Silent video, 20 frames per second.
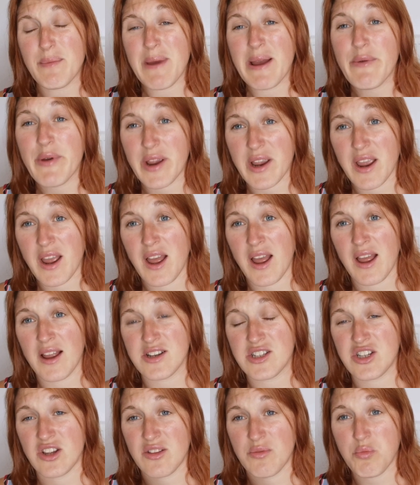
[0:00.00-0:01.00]
of
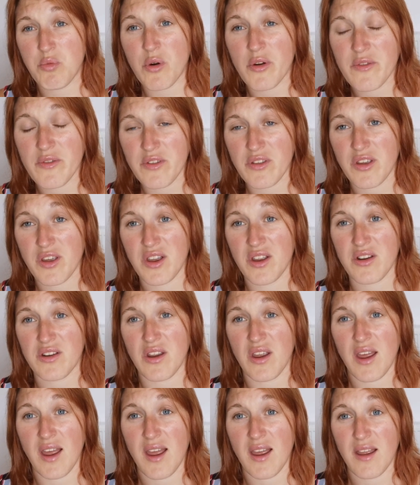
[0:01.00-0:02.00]
America just
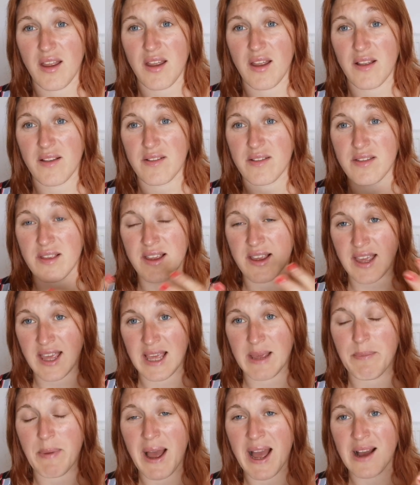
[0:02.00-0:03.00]
wanted to
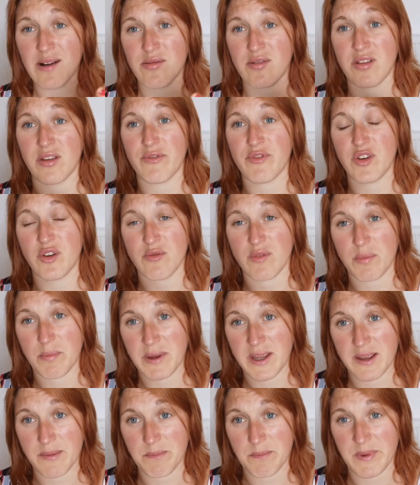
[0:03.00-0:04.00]
keep out of
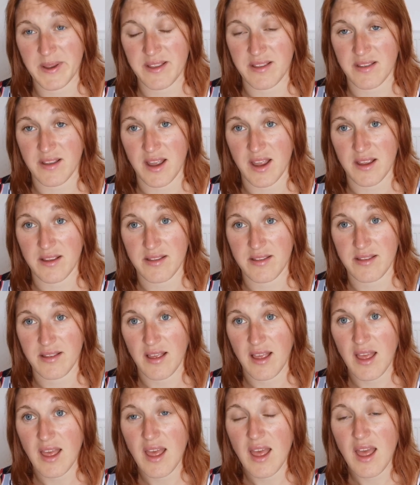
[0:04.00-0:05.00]
European
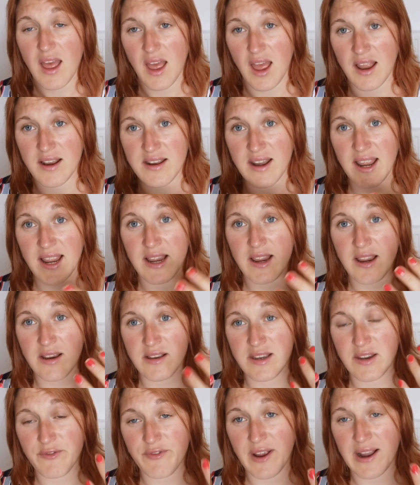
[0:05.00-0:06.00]
business. And
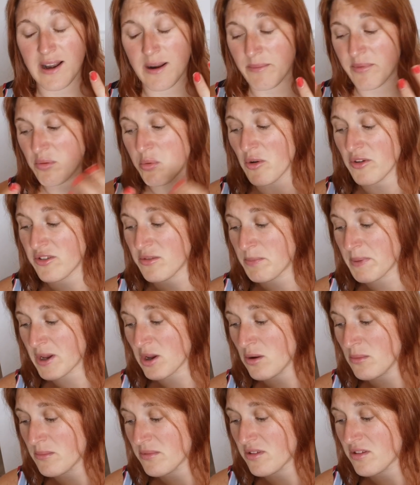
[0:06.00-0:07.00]
they developed what
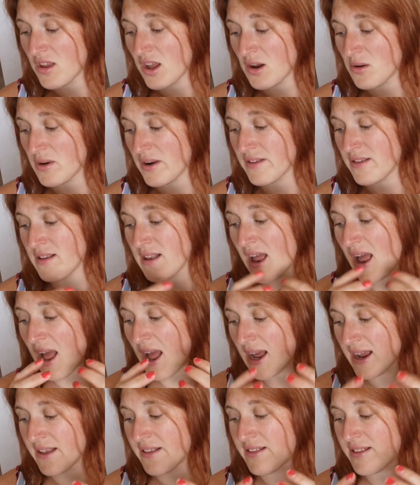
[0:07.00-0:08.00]
becomes known as an
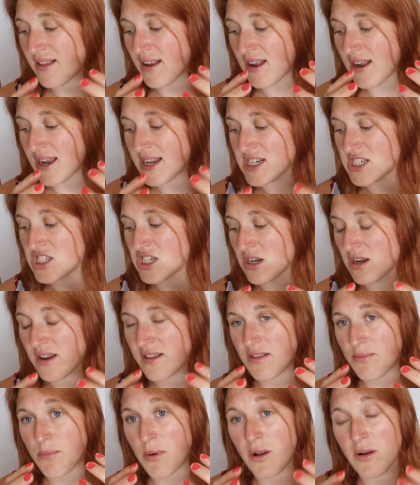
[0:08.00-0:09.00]

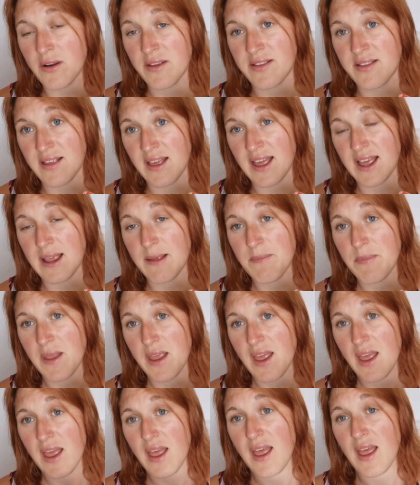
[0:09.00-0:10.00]
isolationist policy.
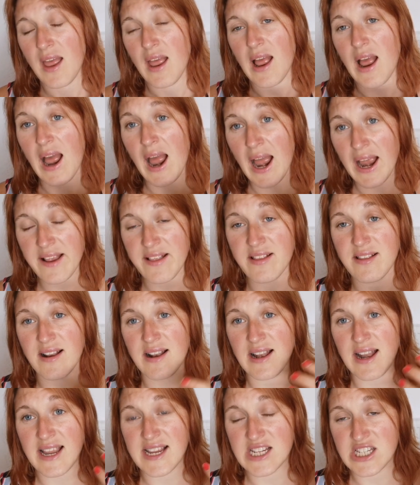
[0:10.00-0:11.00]

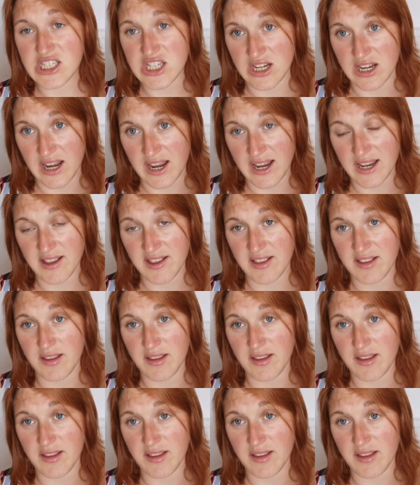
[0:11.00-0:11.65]
Isolation.